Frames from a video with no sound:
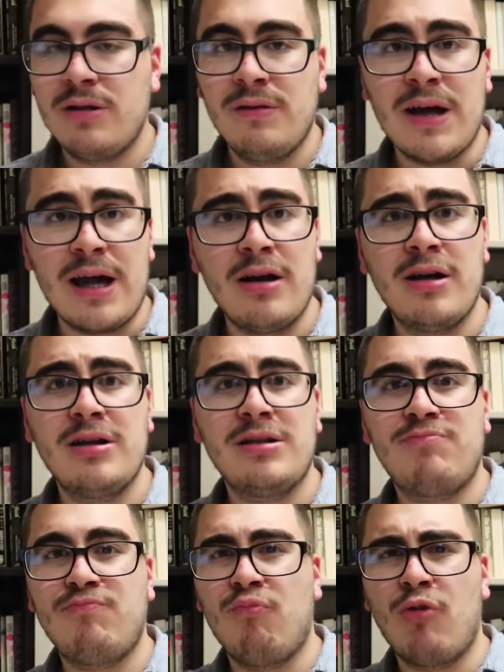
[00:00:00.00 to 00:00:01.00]

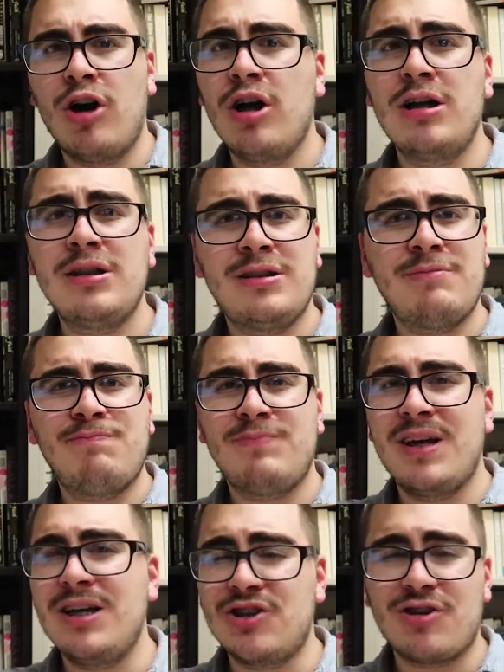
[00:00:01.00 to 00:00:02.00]
letters, words,
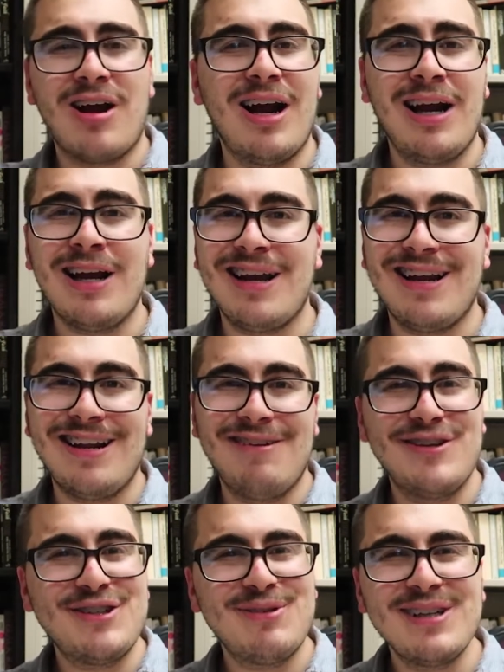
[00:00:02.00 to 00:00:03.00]
and trying, and it
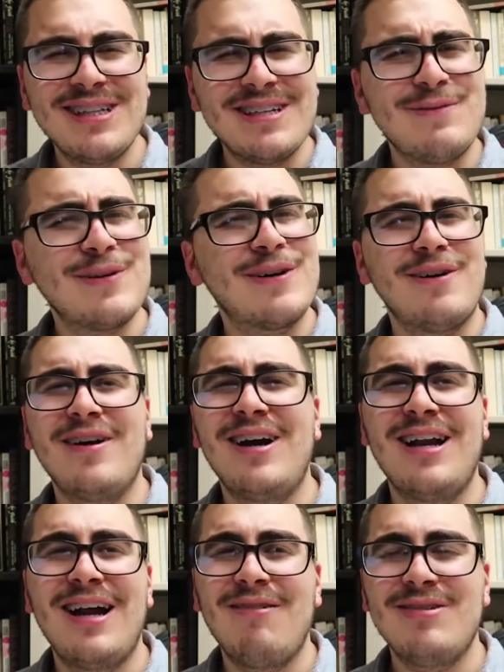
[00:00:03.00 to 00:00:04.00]
was really difficult,
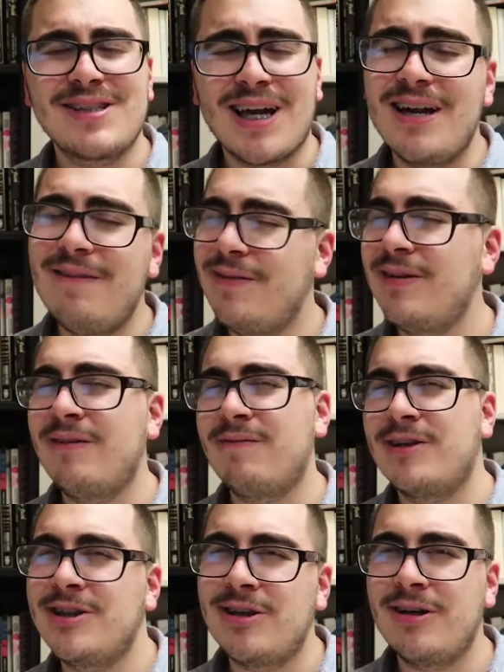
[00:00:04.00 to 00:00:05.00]
and I was kind of feeling
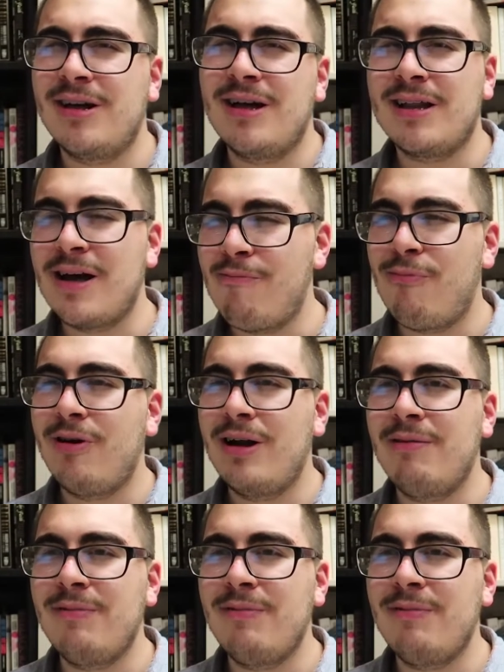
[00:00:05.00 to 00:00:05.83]
frustrated at that point.